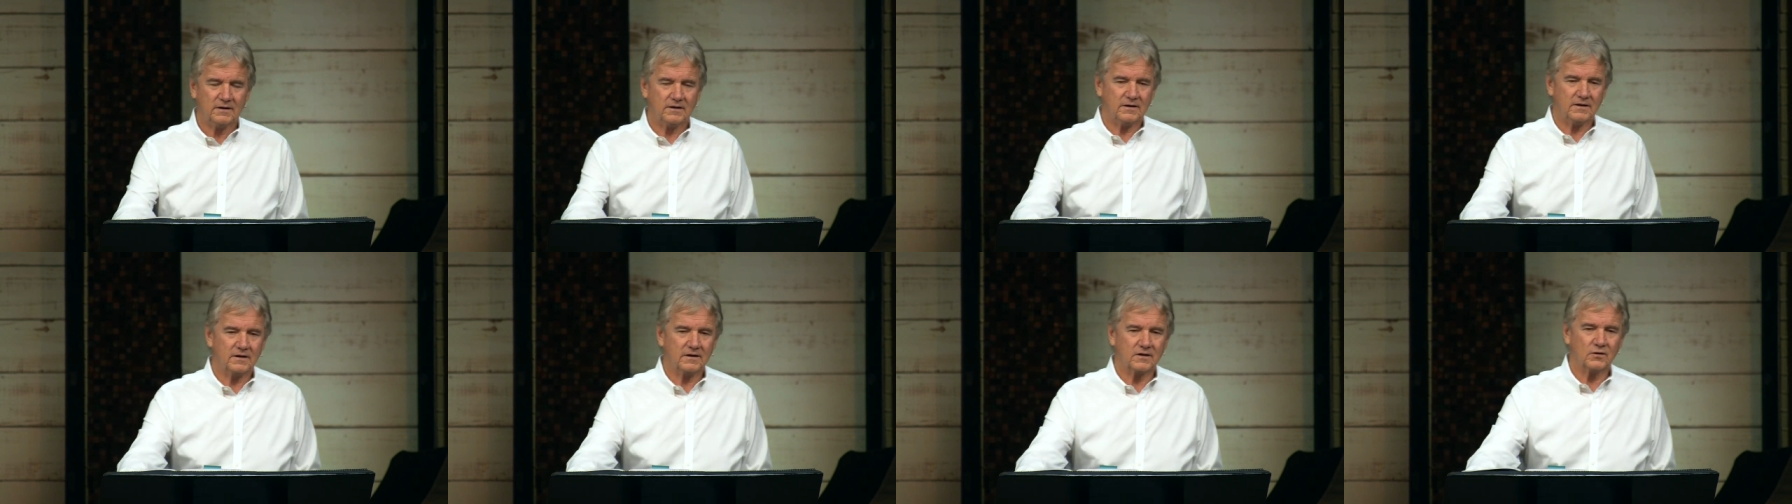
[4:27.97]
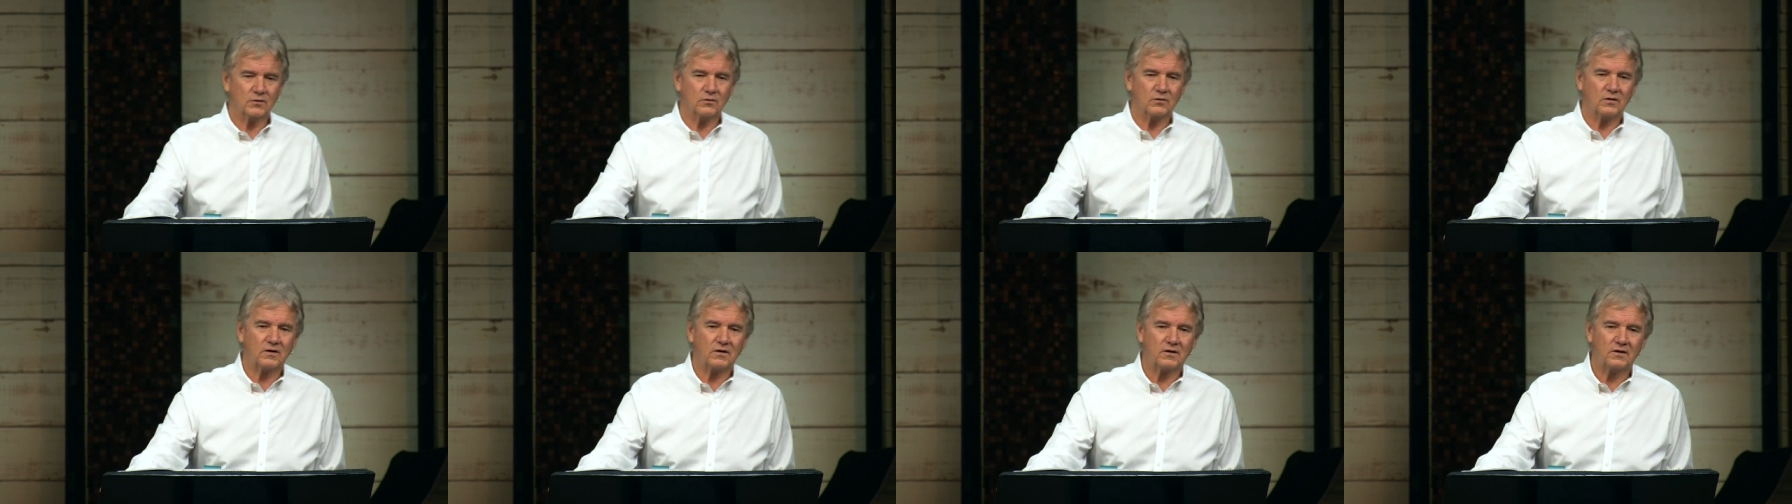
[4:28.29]
they
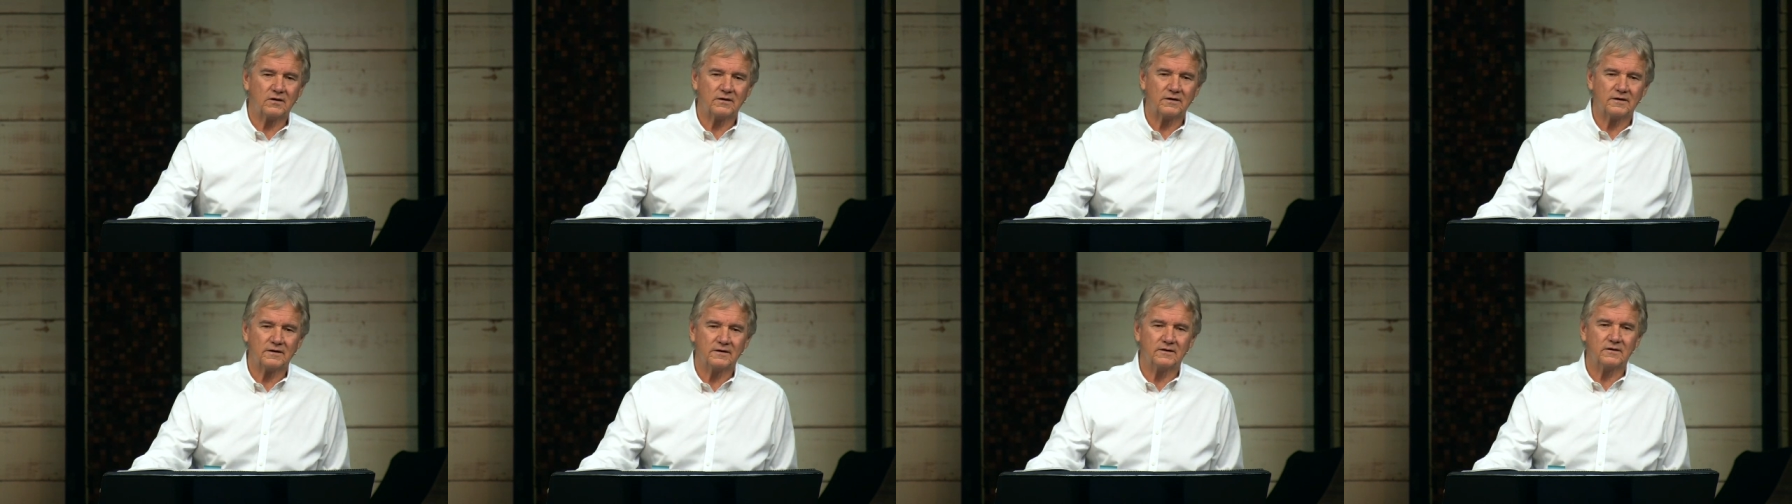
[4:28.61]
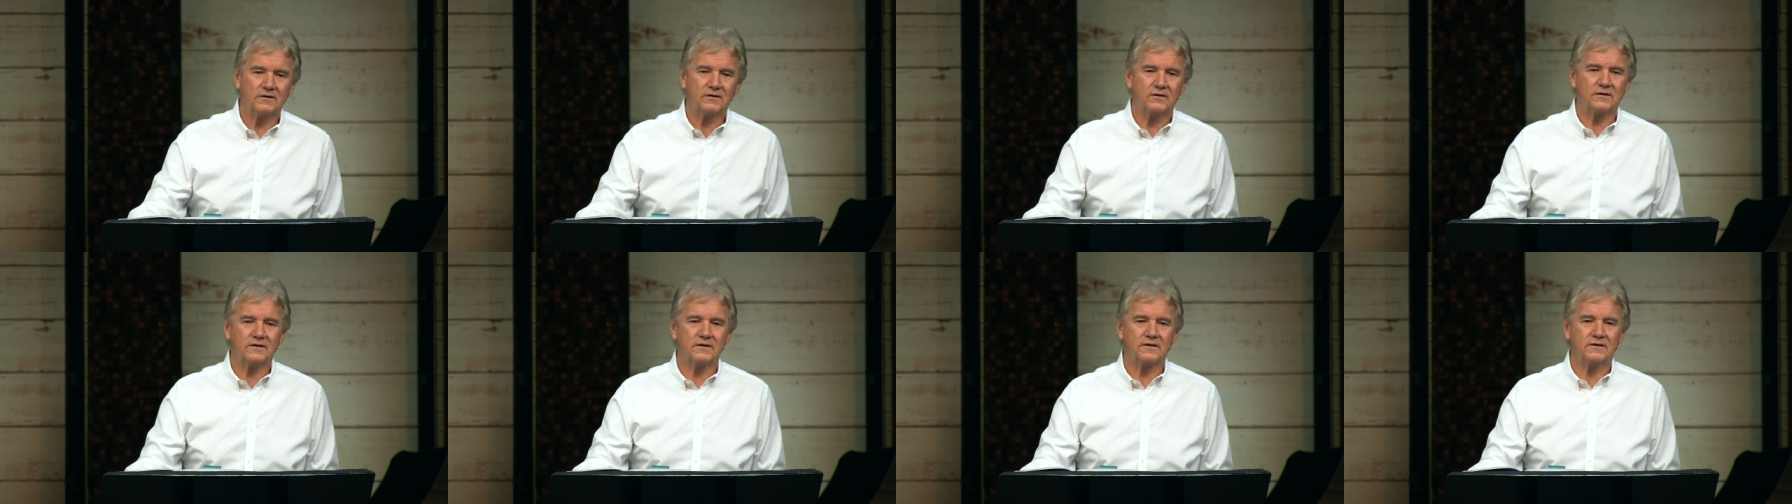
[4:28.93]
go on and
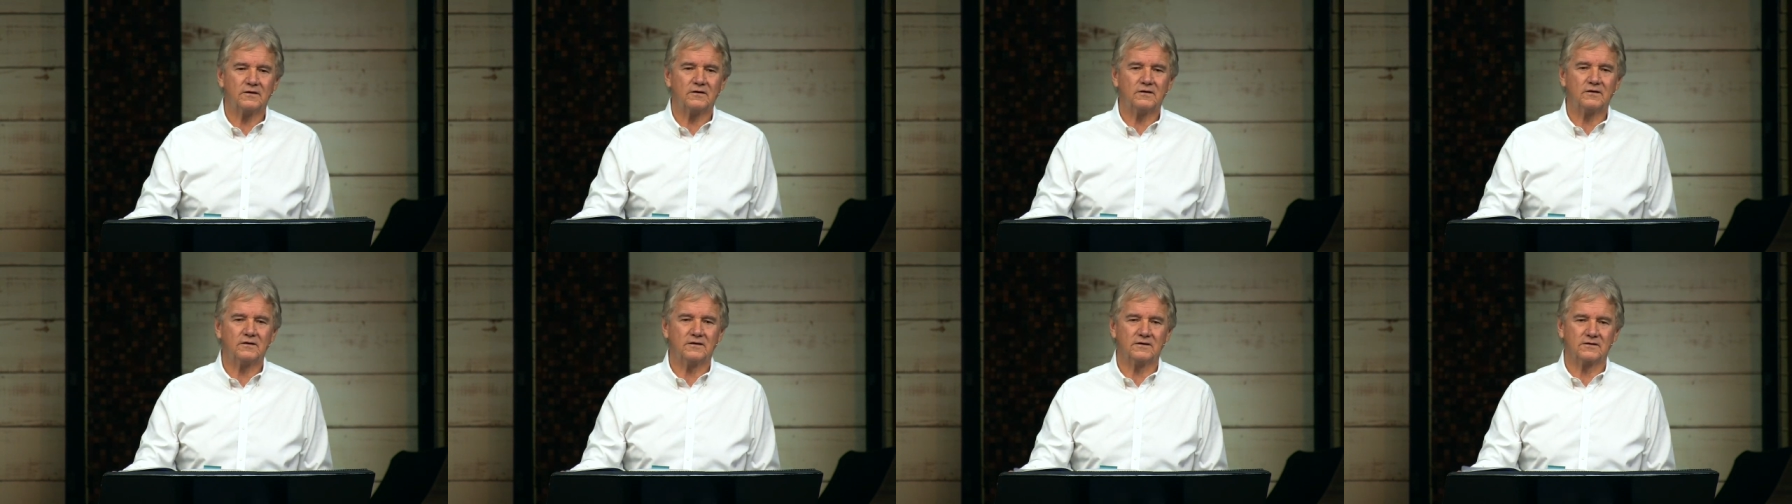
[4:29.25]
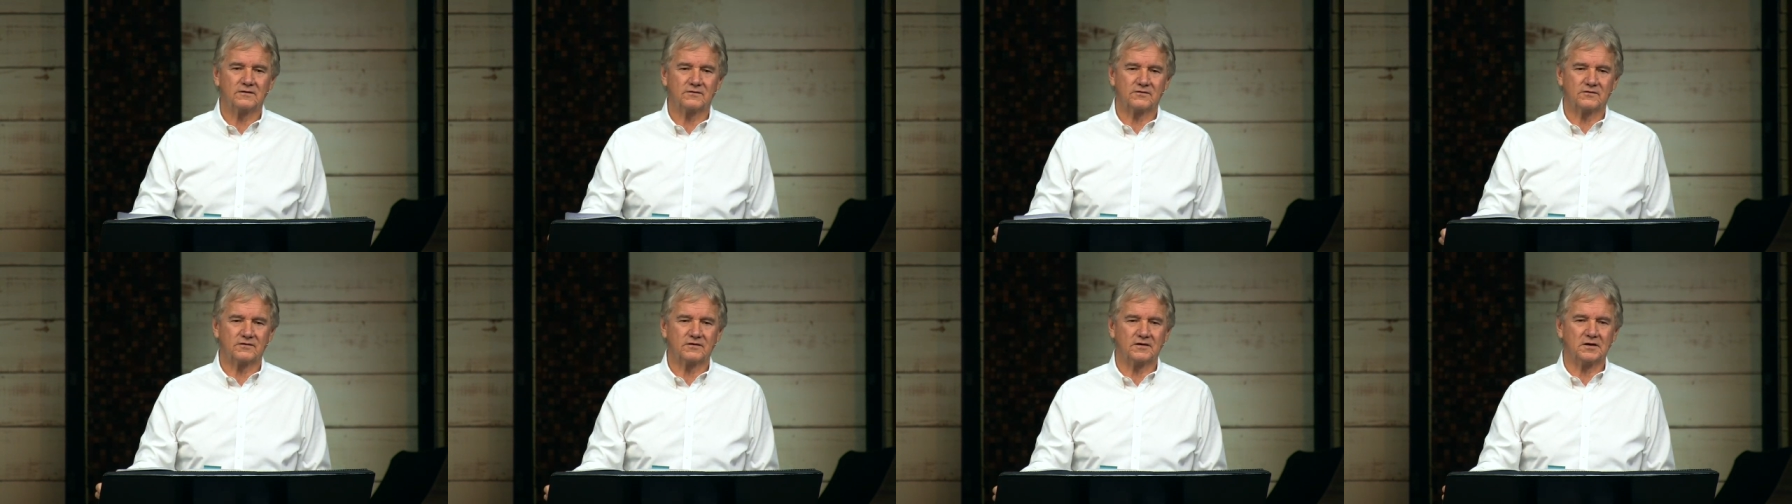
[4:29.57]
on and on,
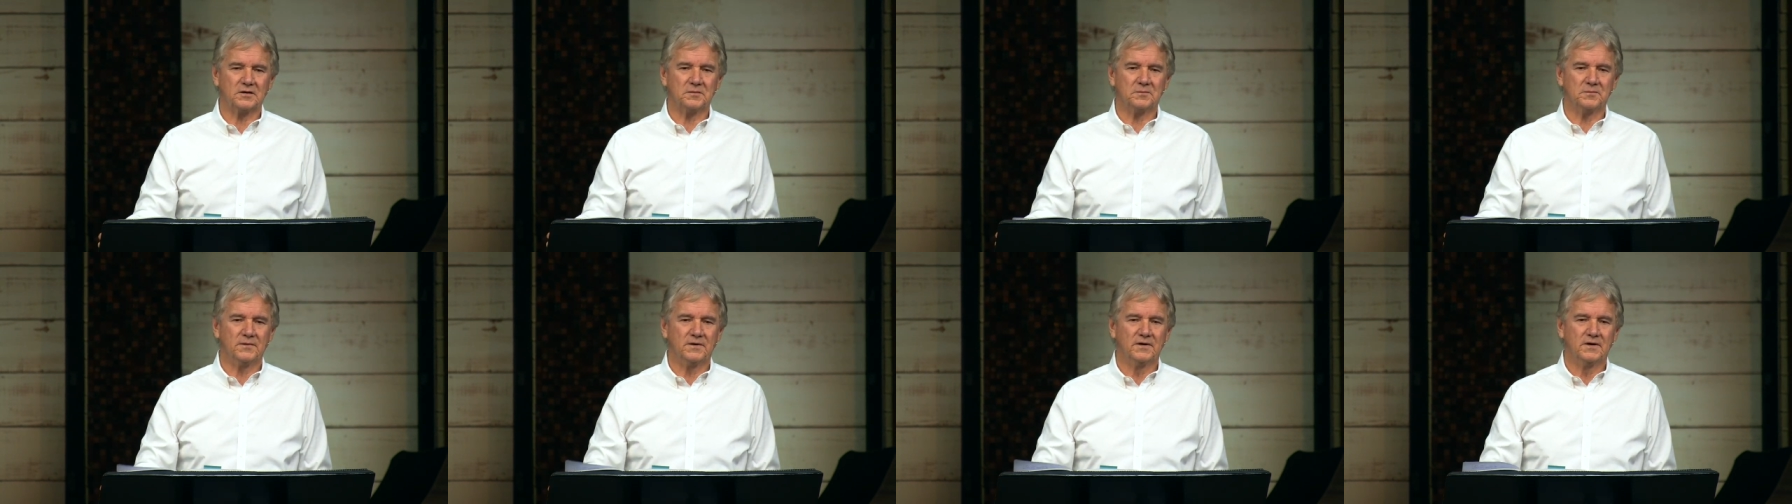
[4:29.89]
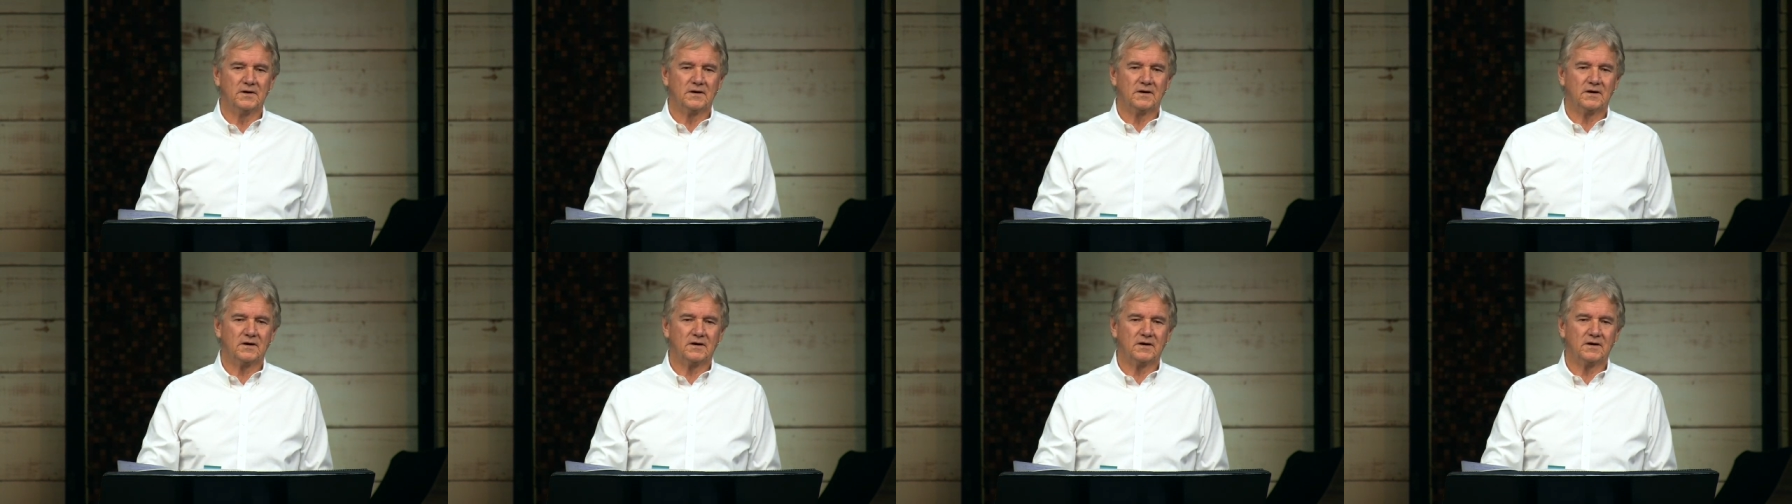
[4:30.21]
it seems,